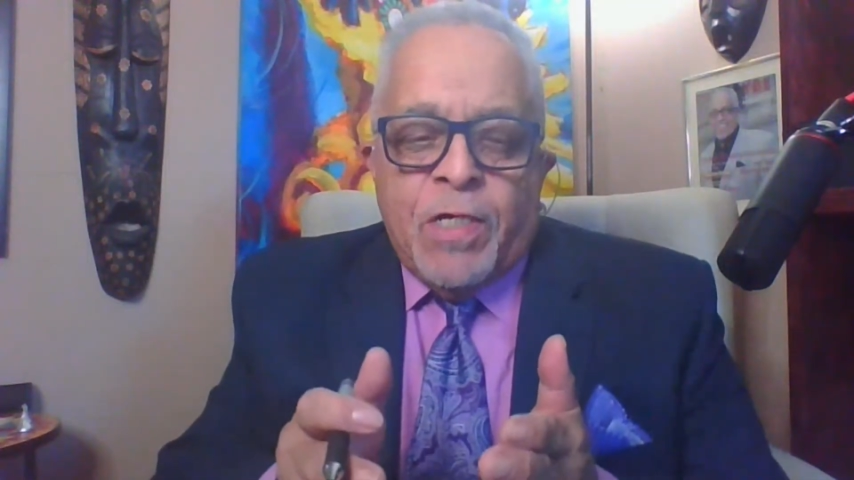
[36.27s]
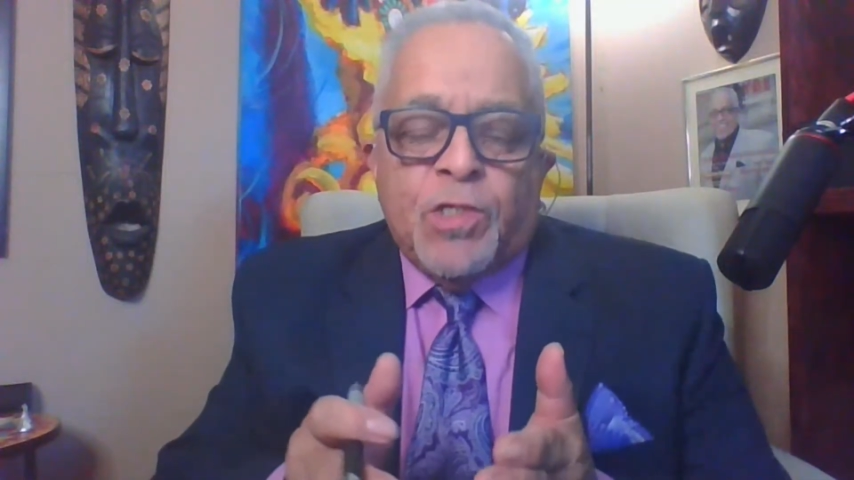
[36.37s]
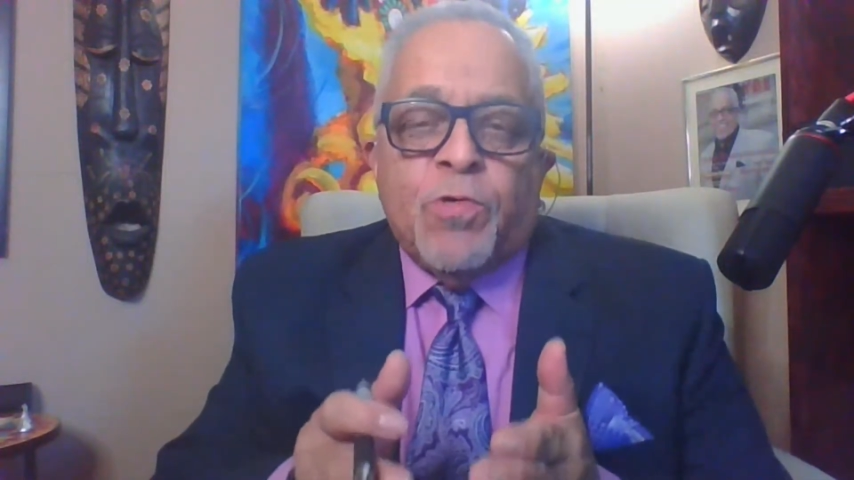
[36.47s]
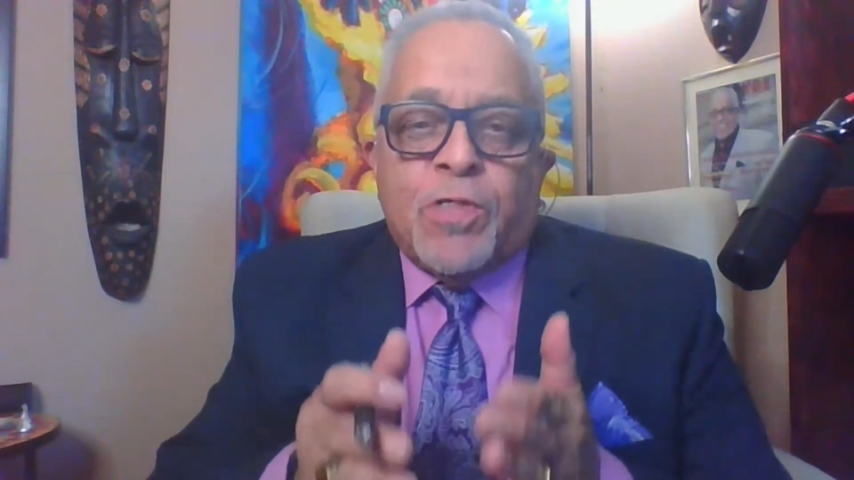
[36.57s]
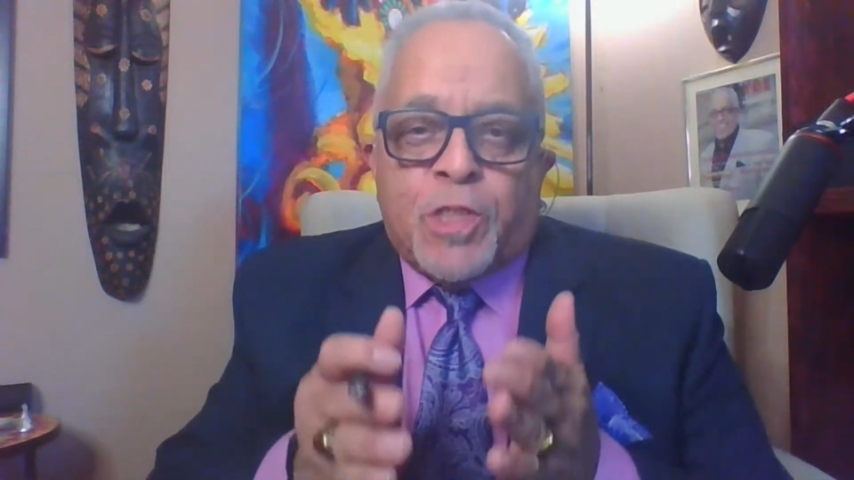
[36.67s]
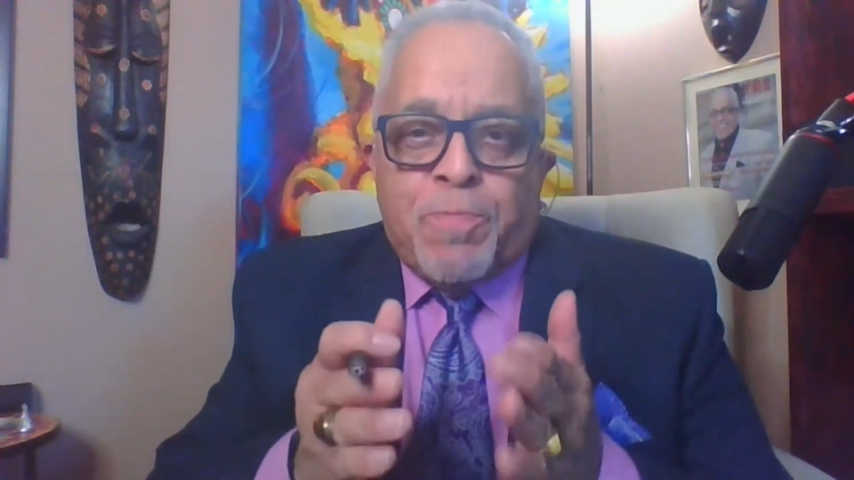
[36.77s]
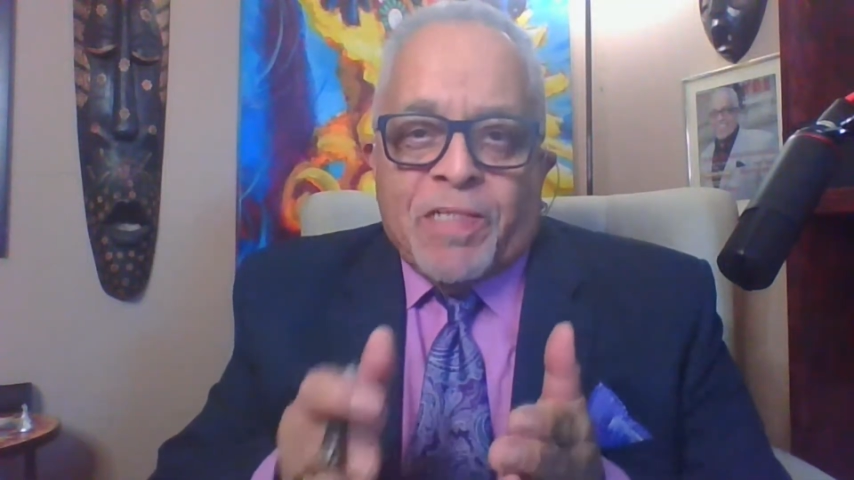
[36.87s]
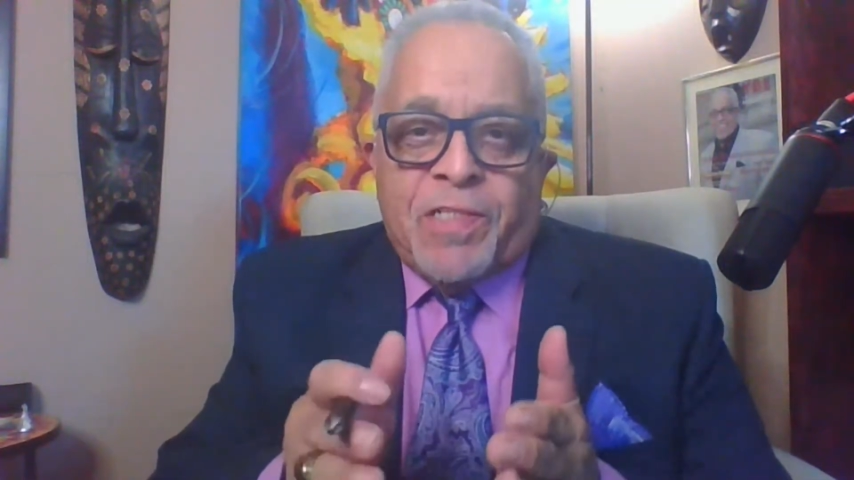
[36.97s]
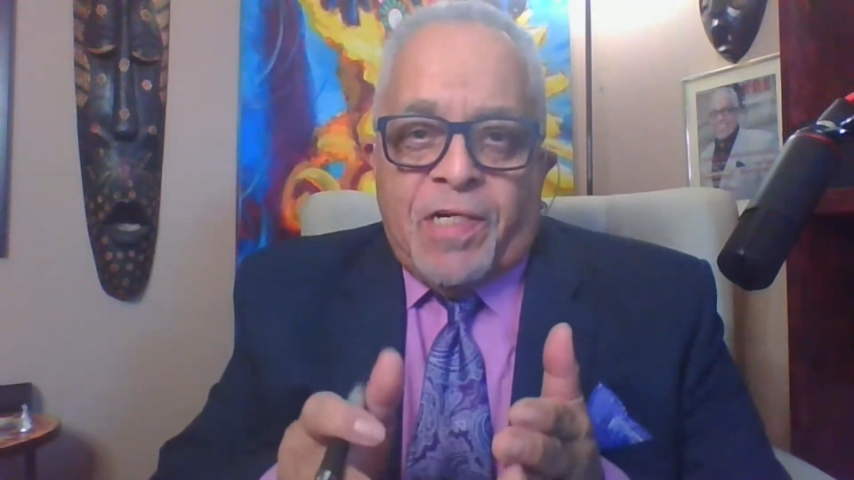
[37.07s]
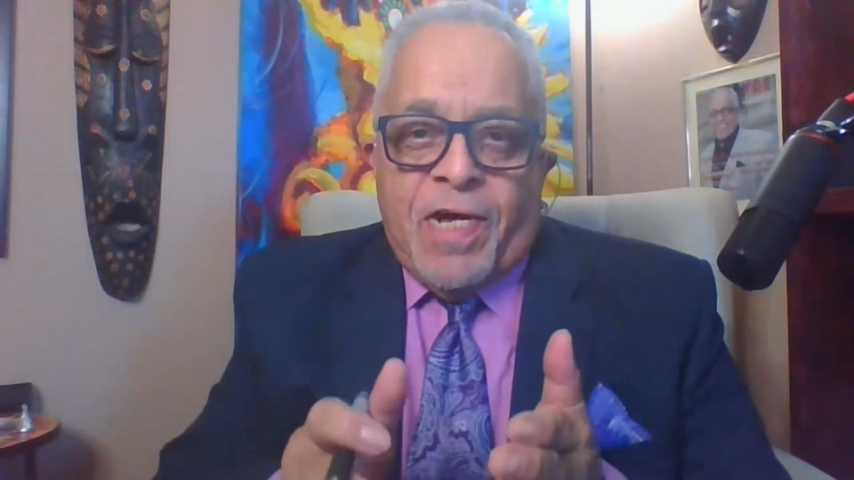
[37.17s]
to a
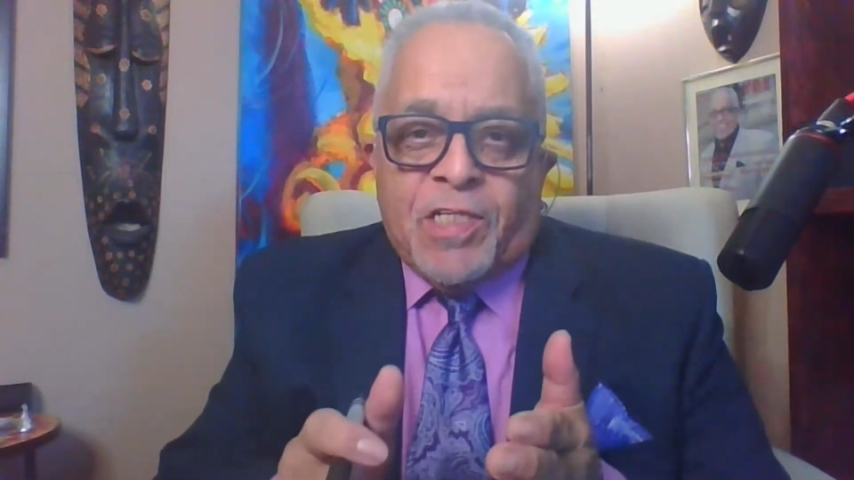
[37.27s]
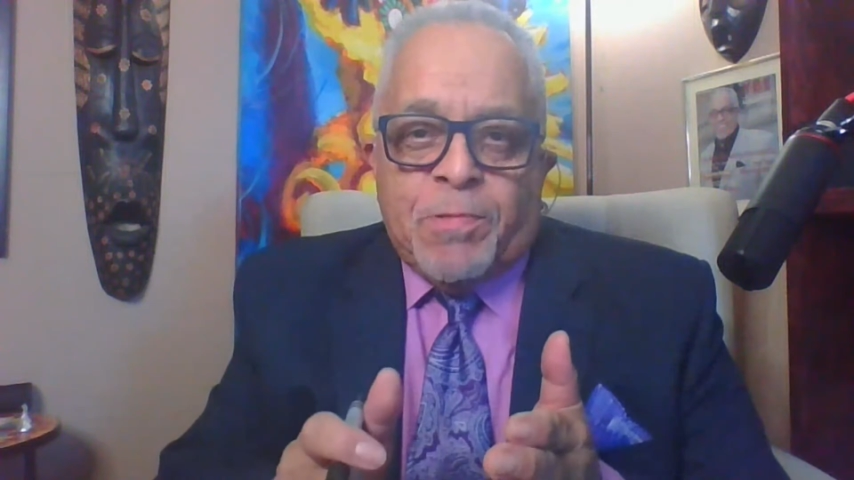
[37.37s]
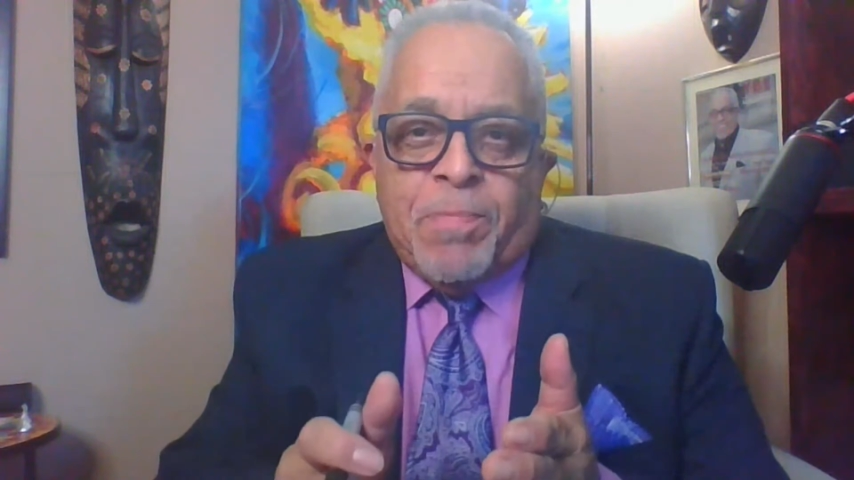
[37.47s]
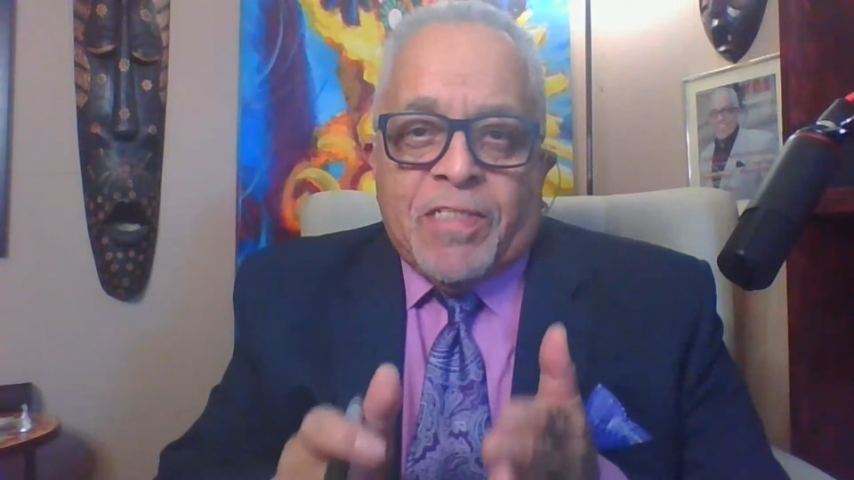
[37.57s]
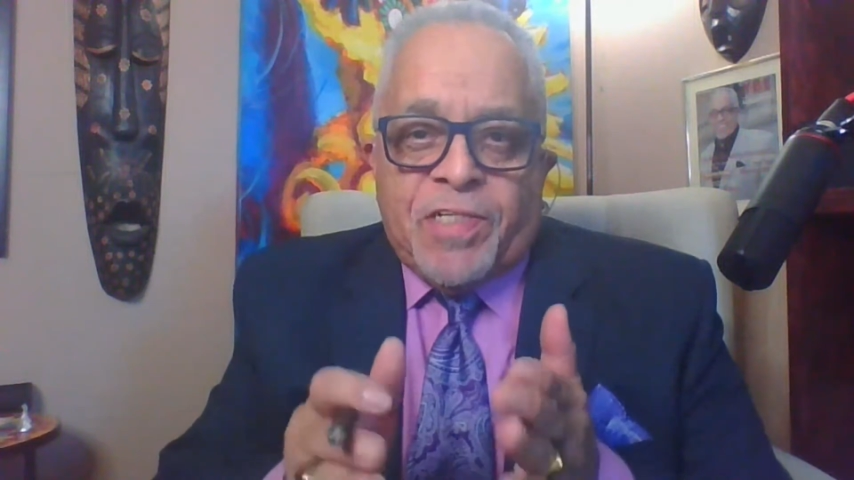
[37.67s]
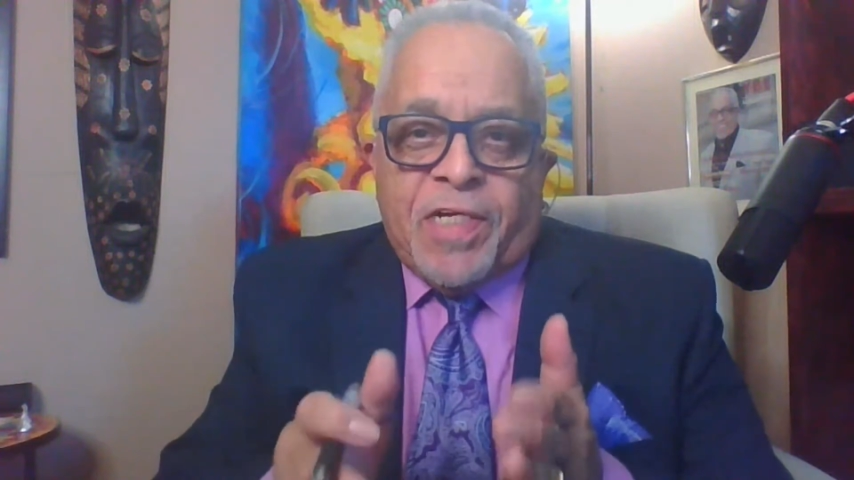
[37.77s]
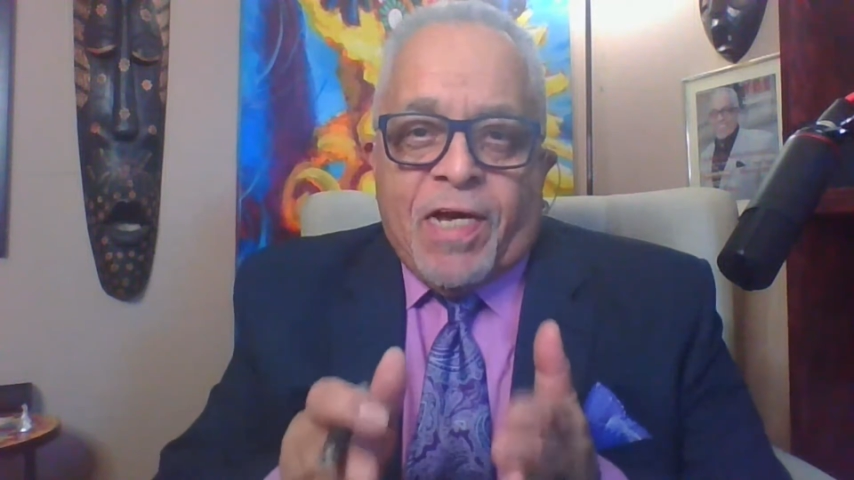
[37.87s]
special announcement by City